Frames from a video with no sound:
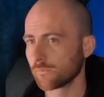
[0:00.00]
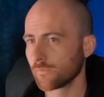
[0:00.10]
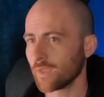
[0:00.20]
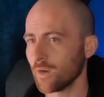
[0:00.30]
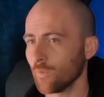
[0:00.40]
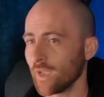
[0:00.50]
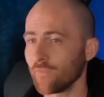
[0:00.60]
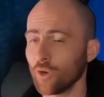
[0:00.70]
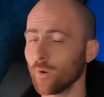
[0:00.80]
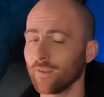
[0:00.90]
No, we have
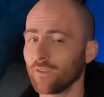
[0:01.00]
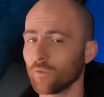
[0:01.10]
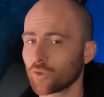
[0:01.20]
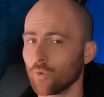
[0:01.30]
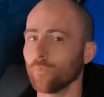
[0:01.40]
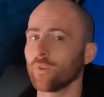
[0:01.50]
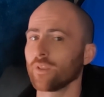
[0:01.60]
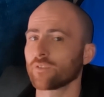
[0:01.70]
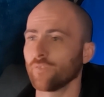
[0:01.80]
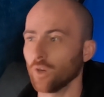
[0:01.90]
no idea what's going on with
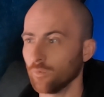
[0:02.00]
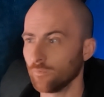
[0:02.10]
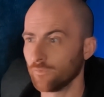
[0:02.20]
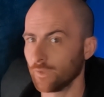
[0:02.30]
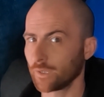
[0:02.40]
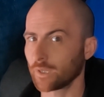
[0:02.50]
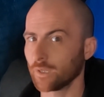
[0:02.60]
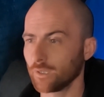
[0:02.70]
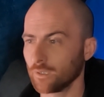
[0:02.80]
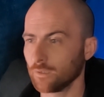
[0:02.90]
this film. Fucking
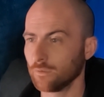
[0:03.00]
hell.